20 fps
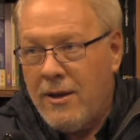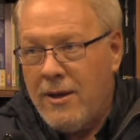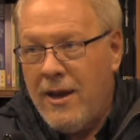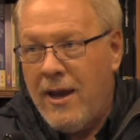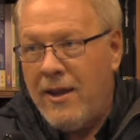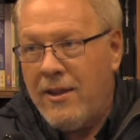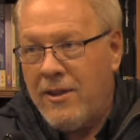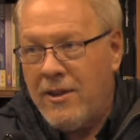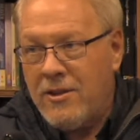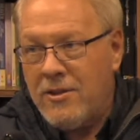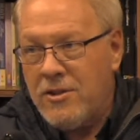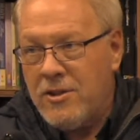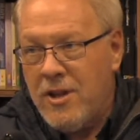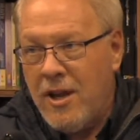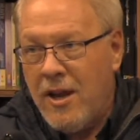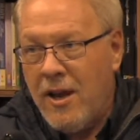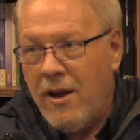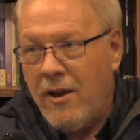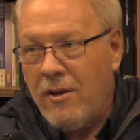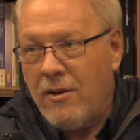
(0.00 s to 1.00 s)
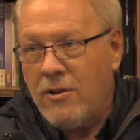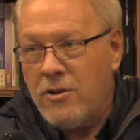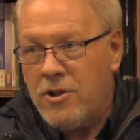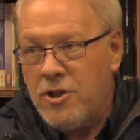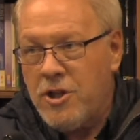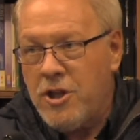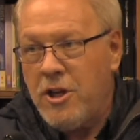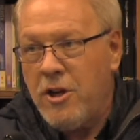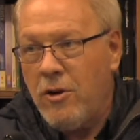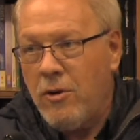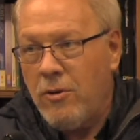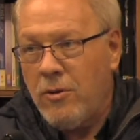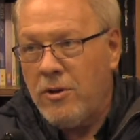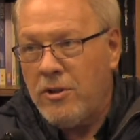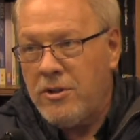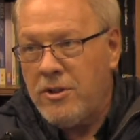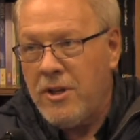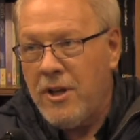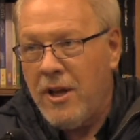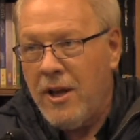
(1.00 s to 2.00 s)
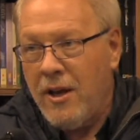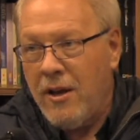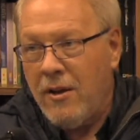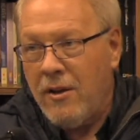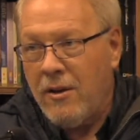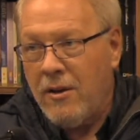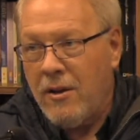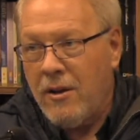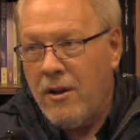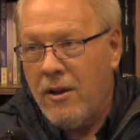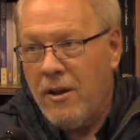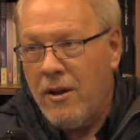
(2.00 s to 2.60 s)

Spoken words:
death is down, Sheol is down,